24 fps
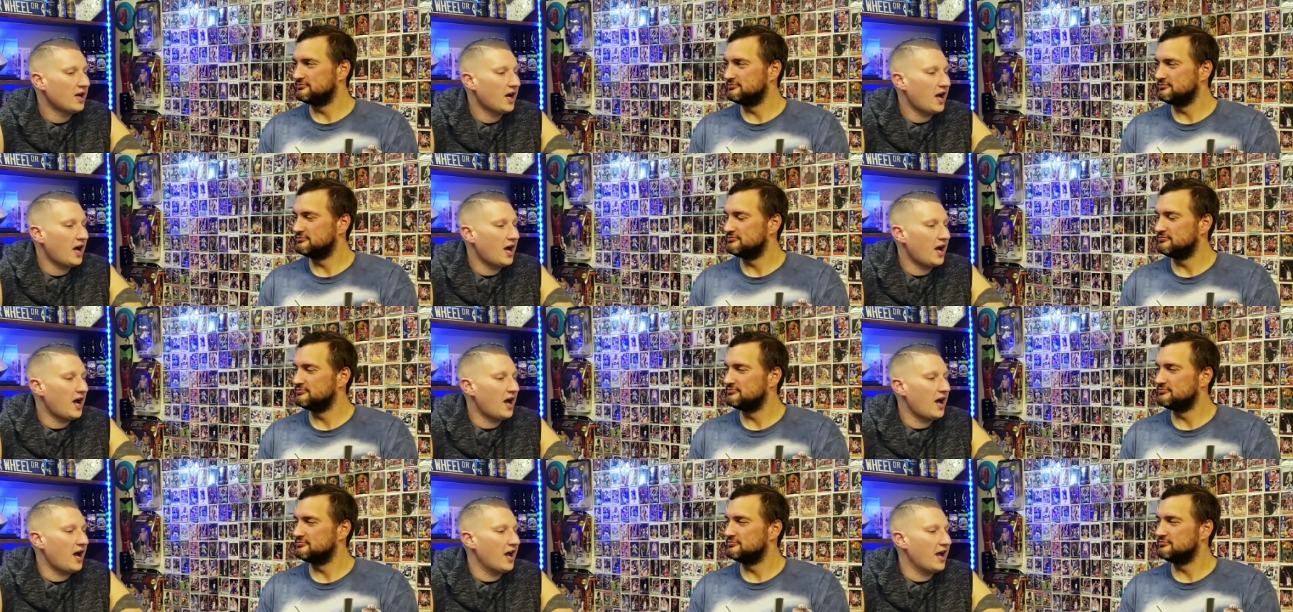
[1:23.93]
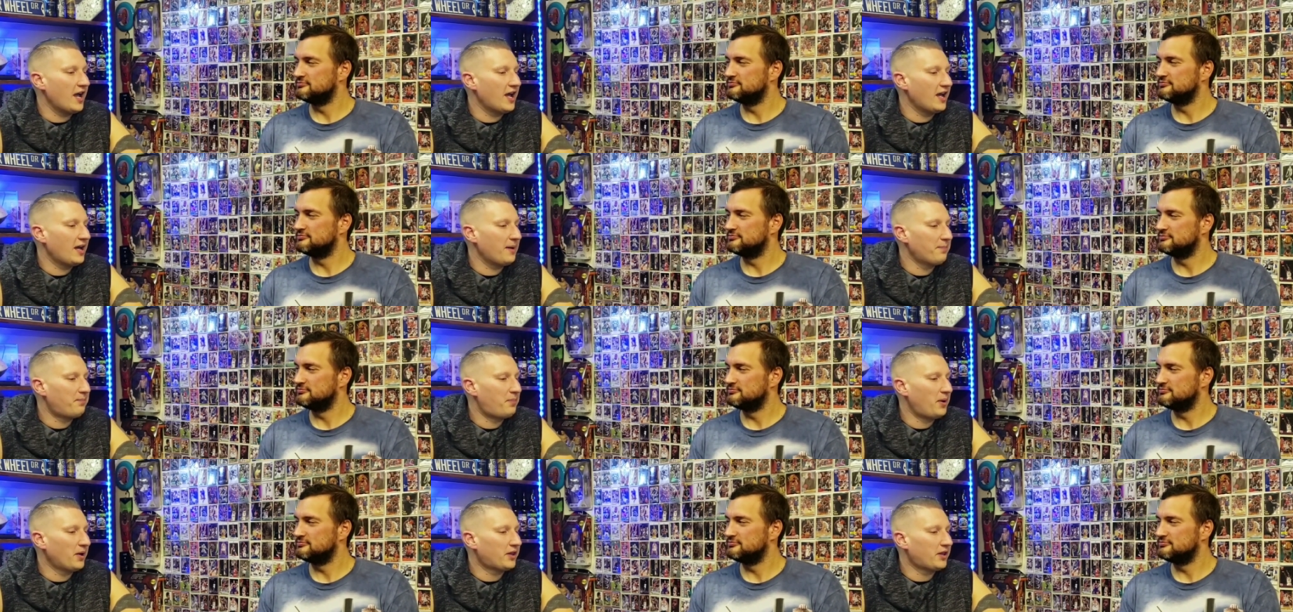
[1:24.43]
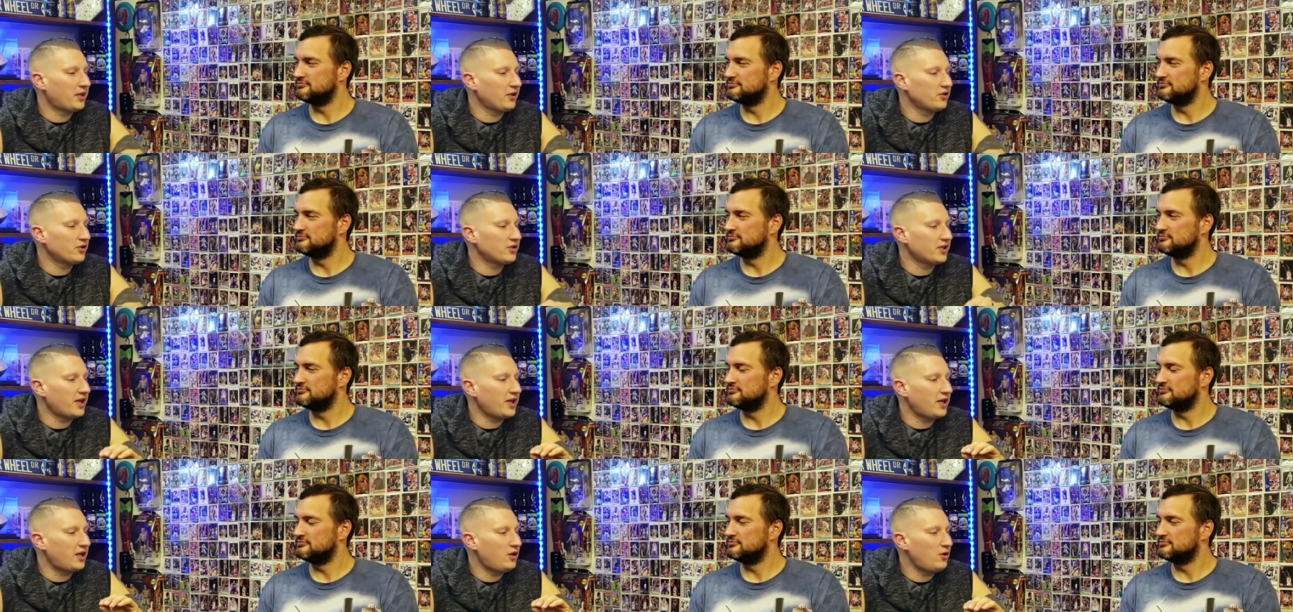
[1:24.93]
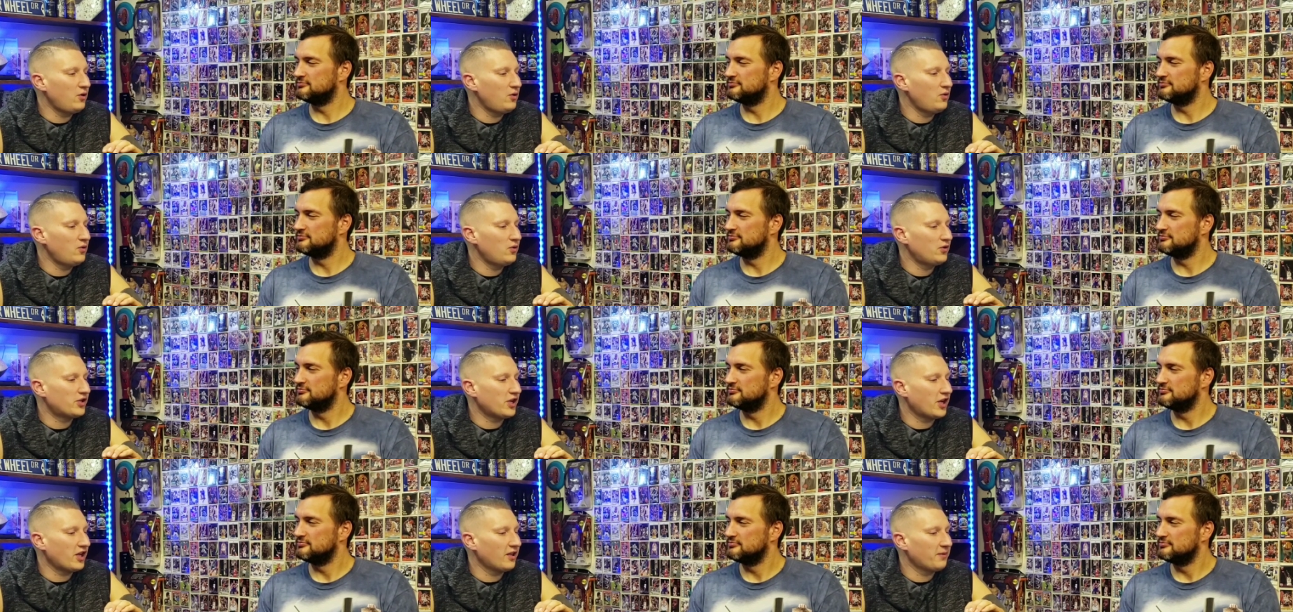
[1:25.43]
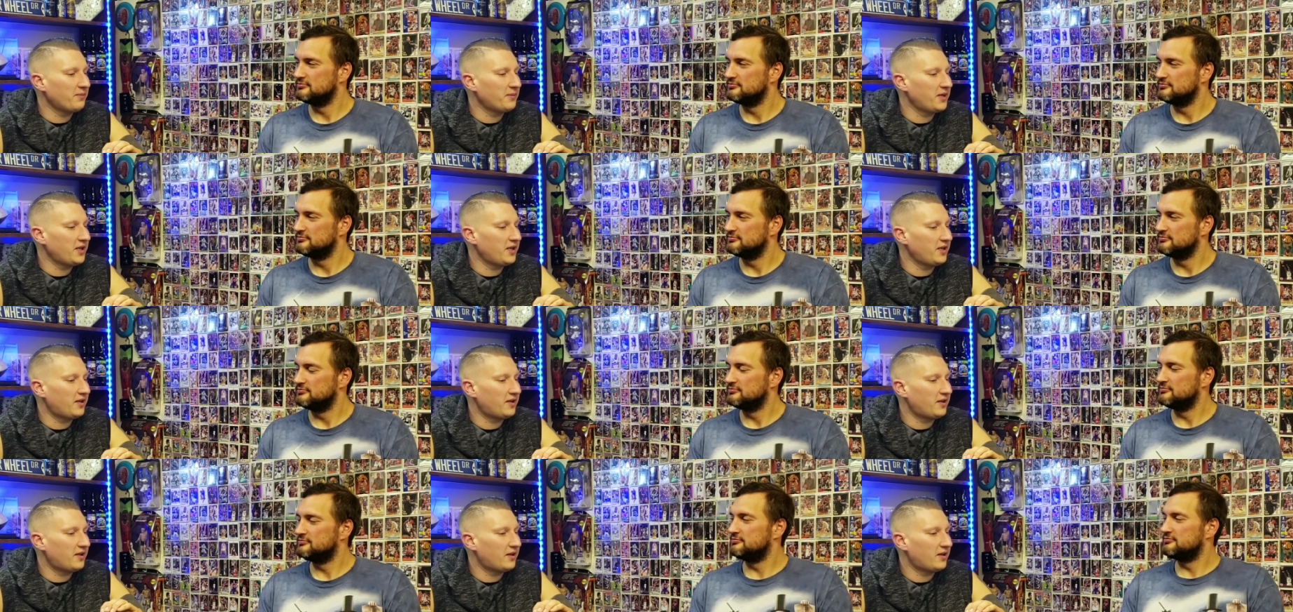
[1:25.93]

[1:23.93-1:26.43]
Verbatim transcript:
Speaker 1: Uh, but there's a huge element